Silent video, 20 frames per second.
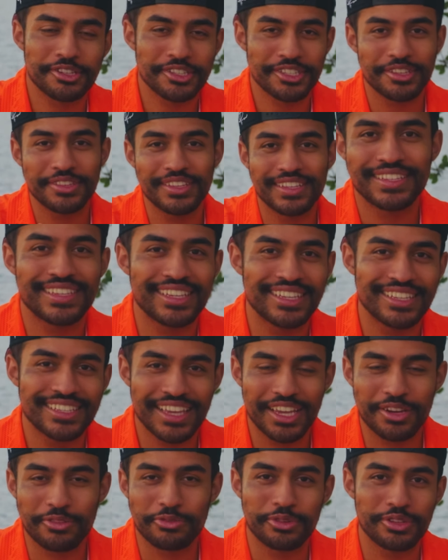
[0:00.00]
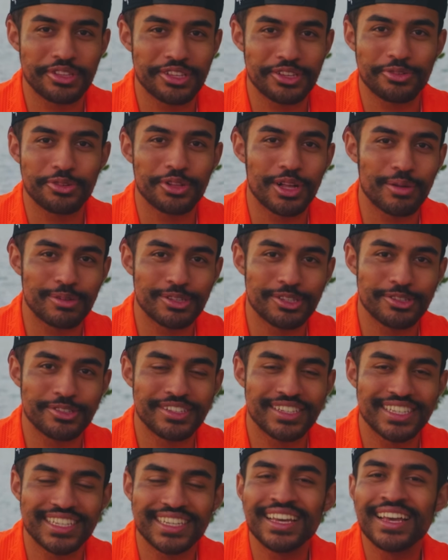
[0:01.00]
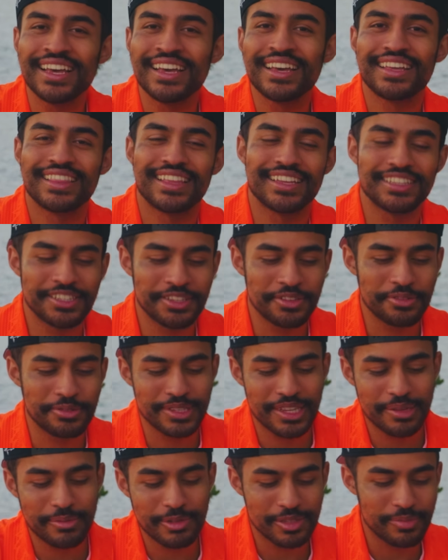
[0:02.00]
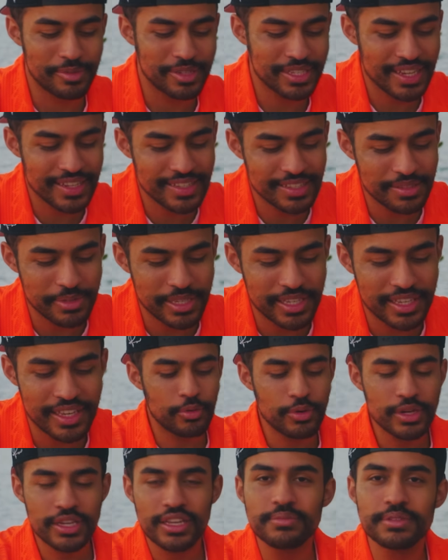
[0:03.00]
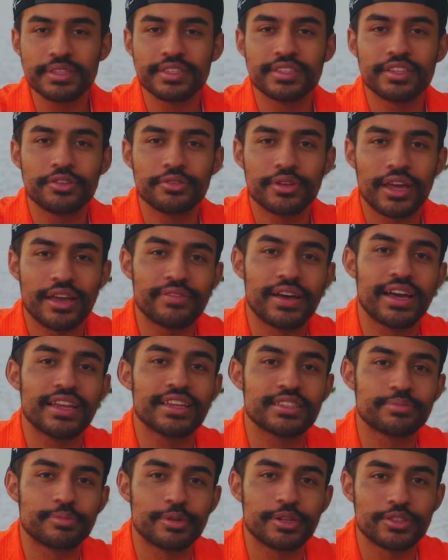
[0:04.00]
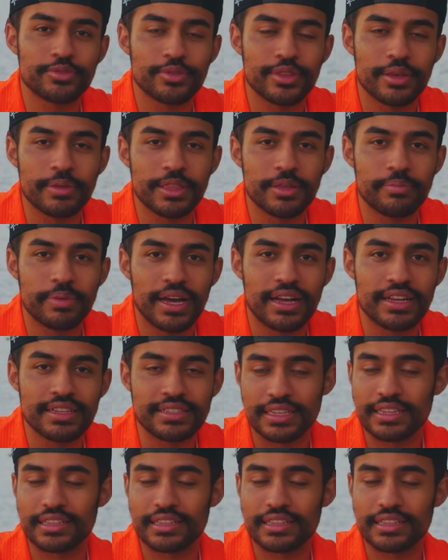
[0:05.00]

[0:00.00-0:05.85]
So this is a really cool opportunity that Zhiyun was able to present to me. But when it comes to Zhiyun, I've had experience with them in the past.